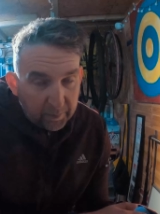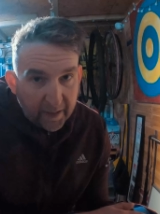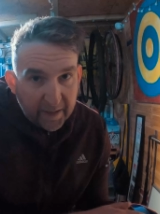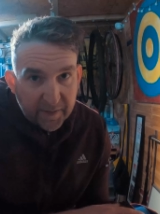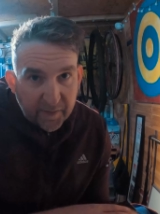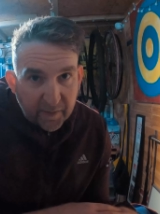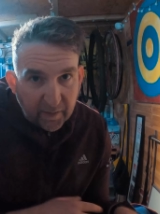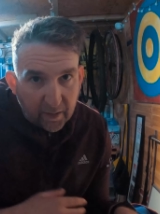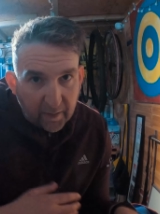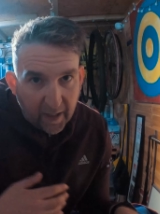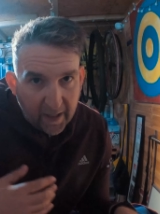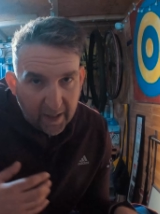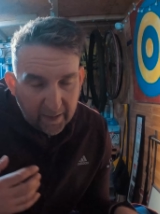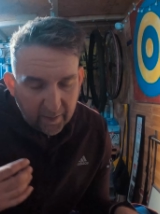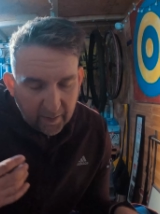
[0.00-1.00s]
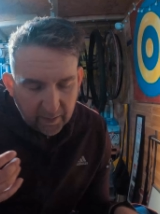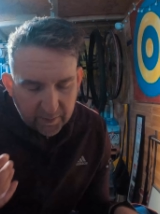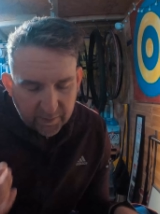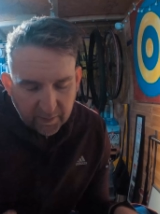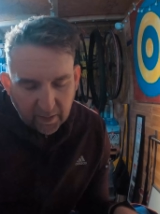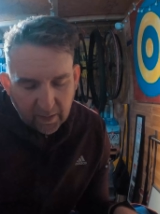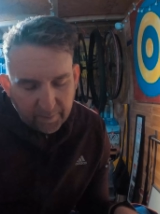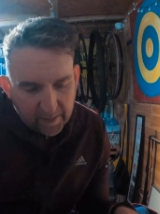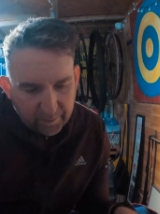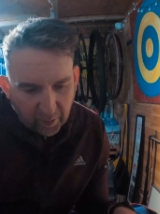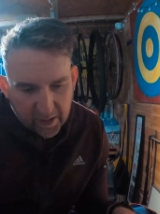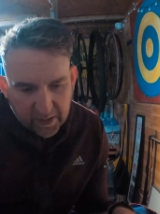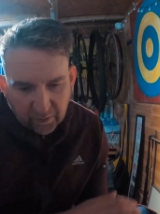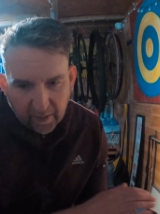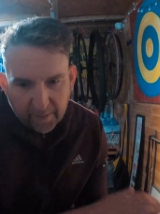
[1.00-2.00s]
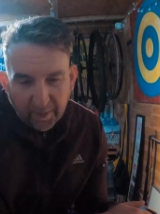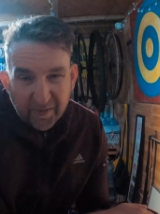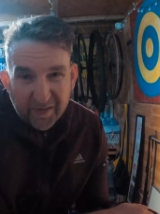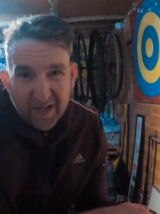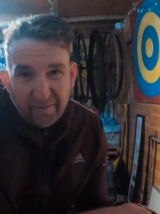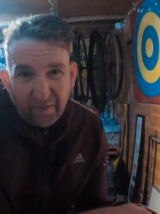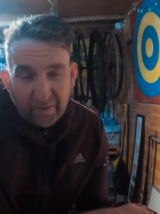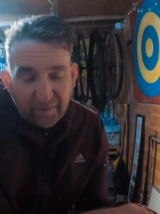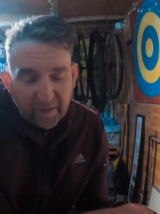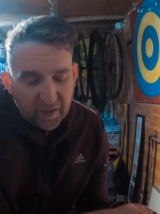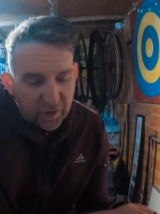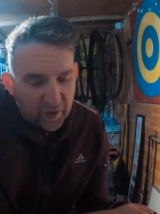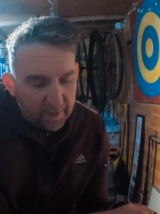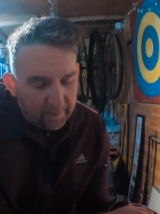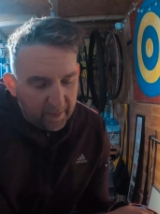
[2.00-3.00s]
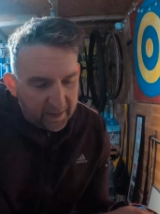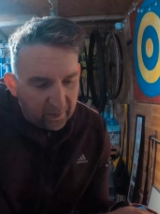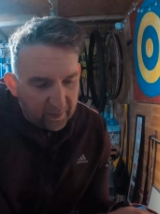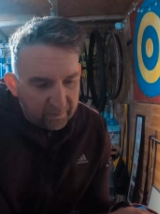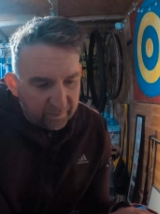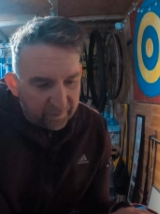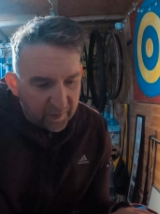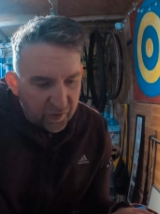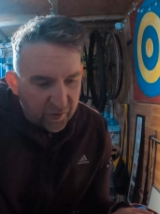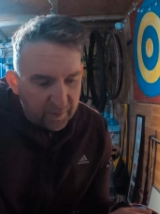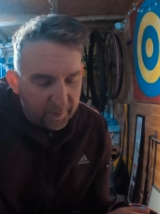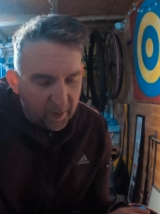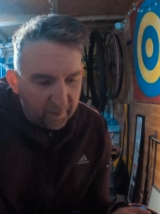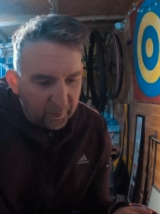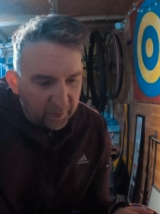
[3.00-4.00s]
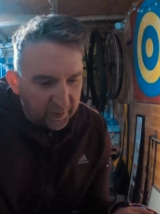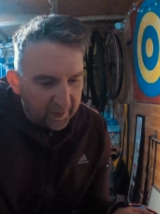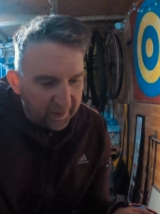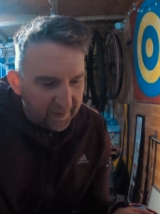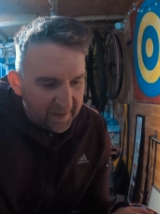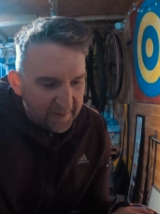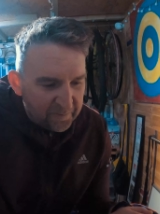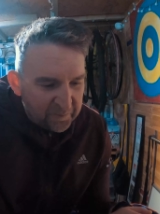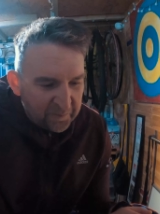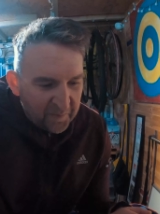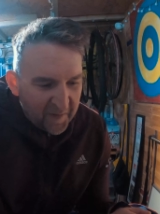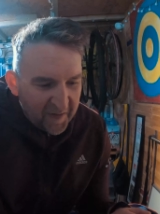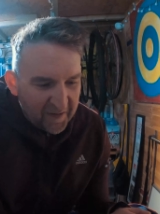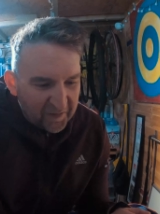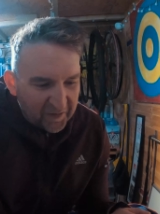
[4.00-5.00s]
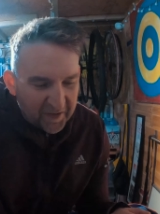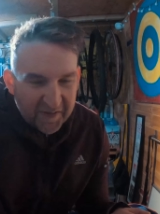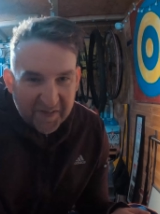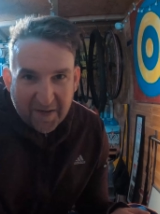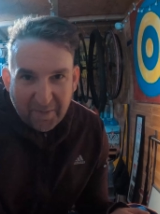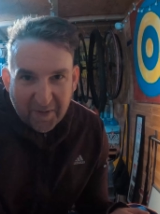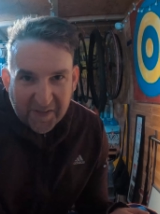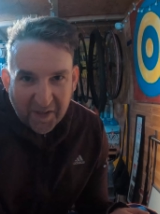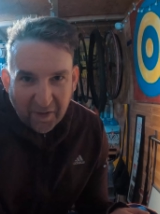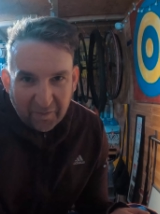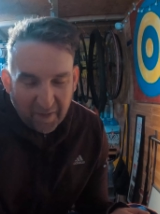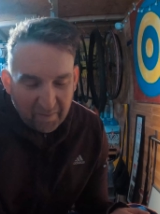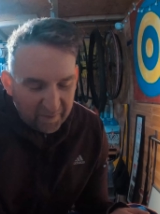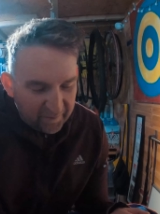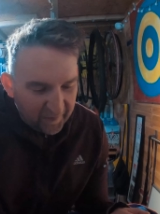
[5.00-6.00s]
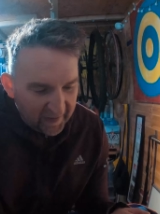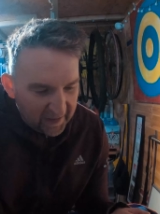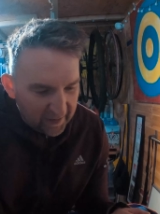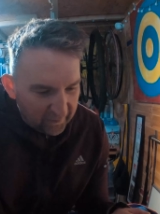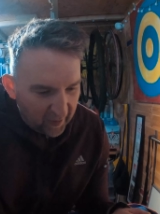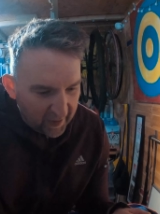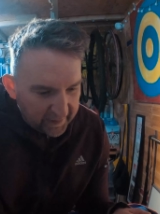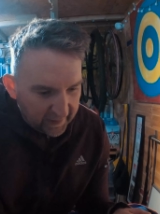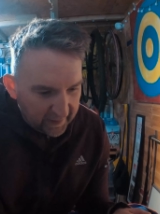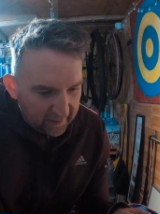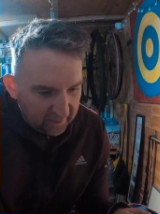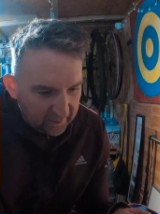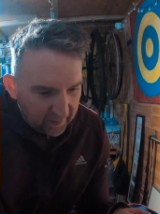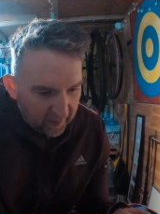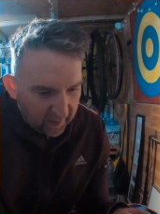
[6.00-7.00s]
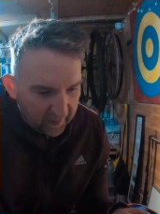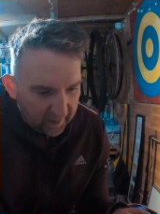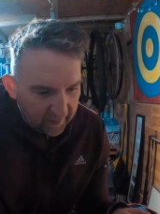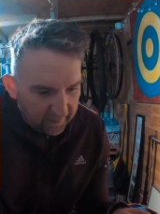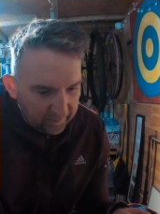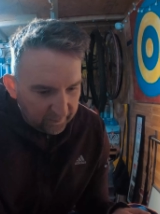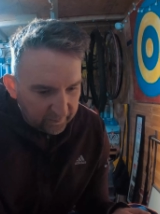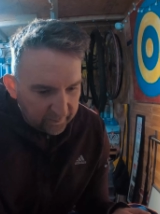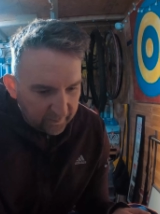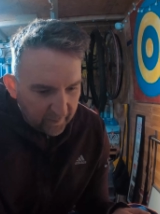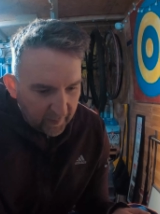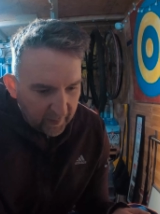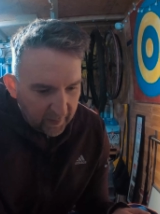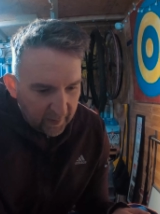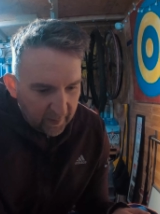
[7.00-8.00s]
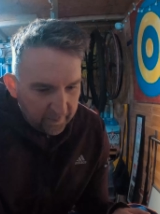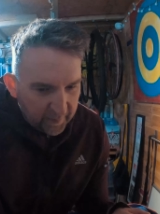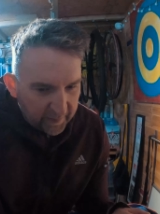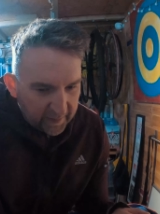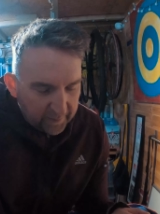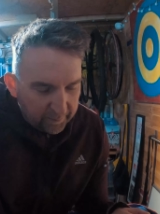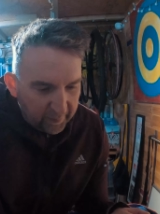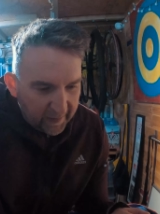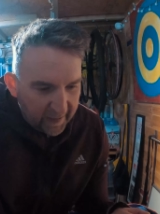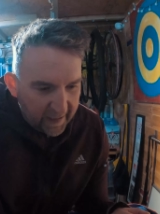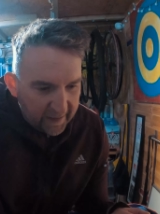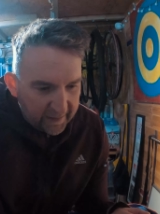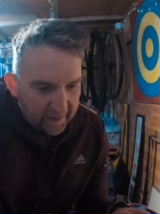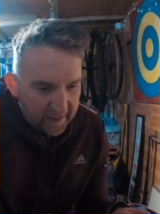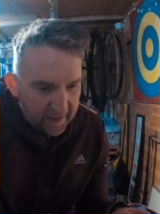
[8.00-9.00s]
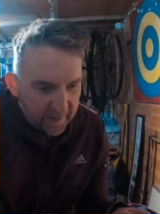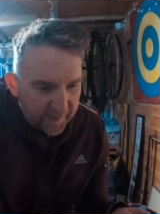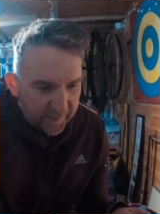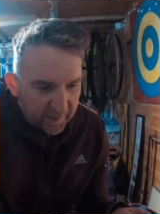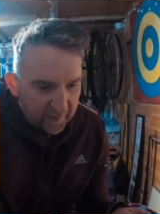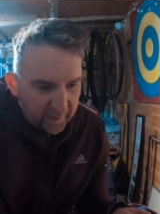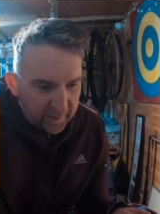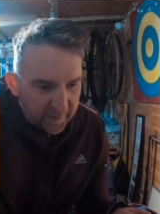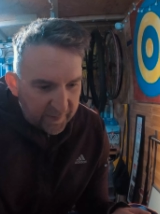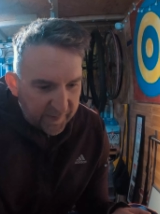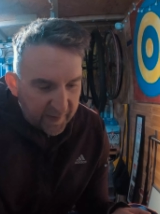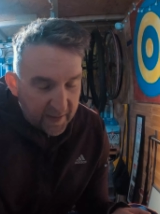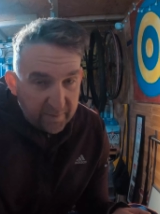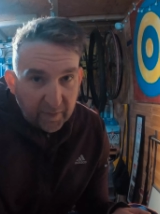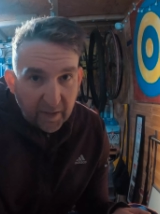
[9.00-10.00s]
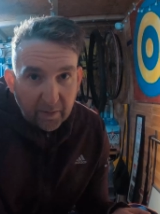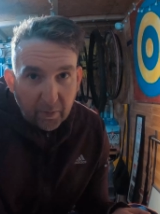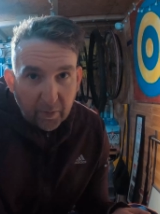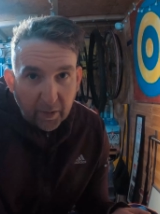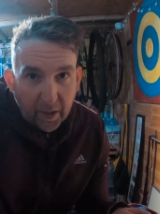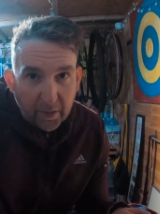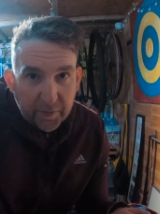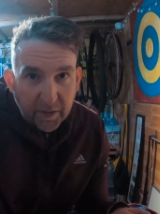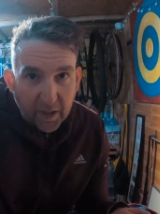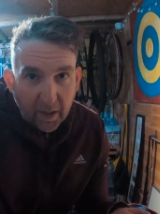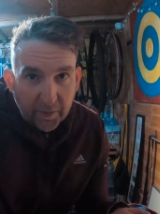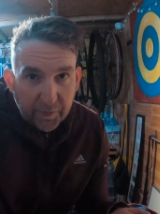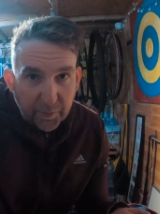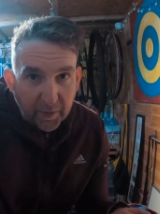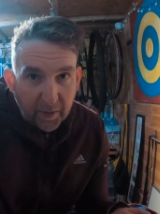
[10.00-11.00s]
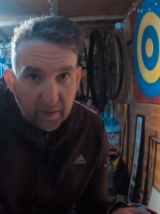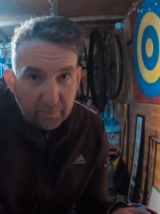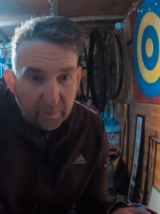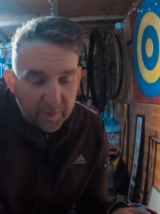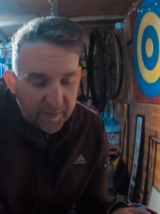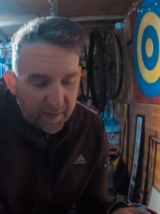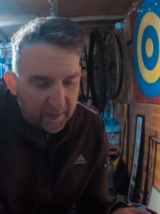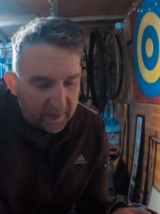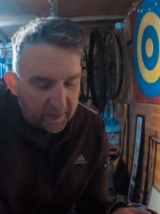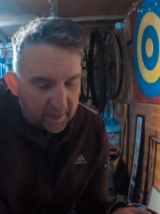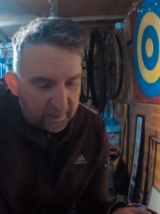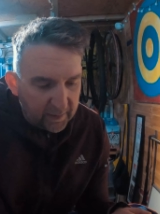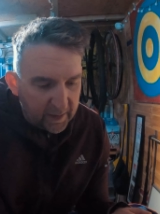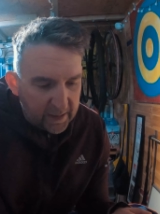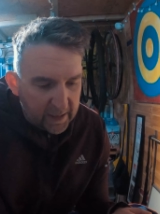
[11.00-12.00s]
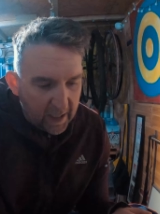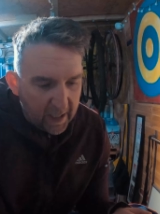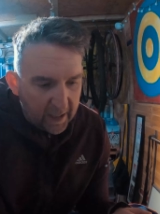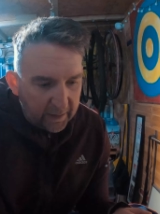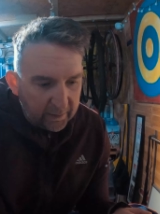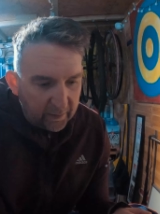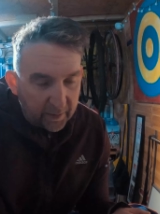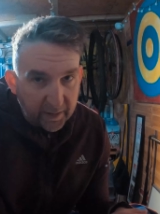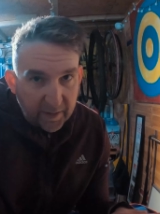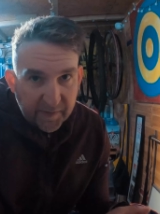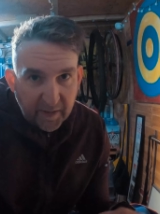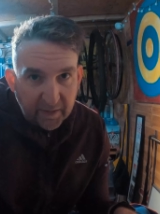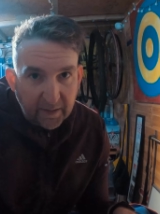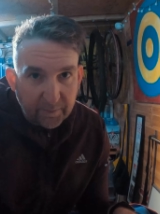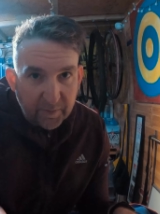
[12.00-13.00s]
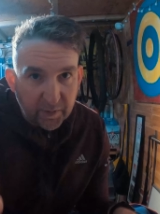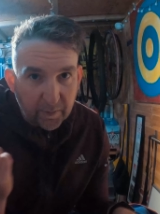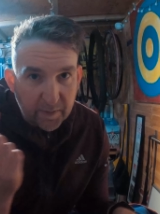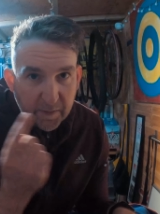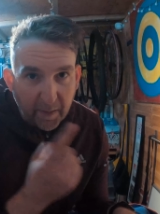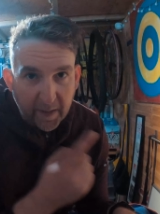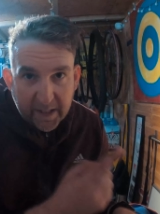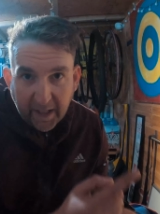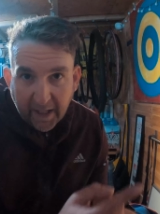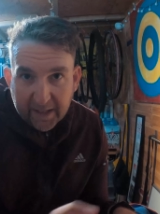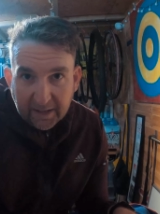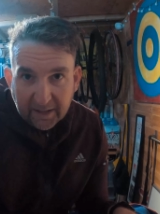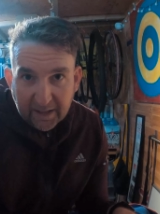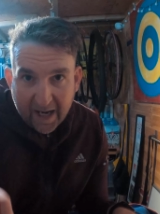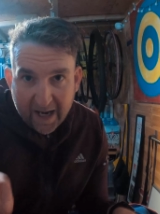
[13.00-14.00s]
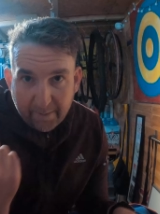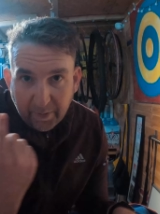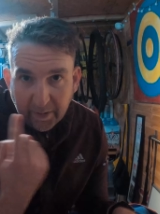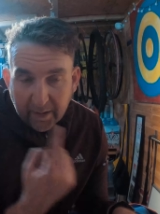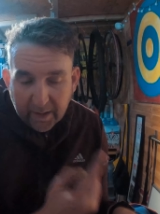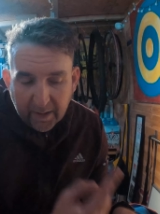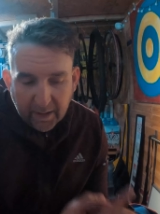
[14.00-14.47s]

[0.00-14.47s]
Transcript: plan is to do that. It's going to be pretty grim. I'll see if I finish it. I may not even finish it, but I'm not going to set myself up for failure right now. But then the plan is that this evening we'll go to Castle Combe with Zach and Indy, and I'm going to send them to do a 20k lap,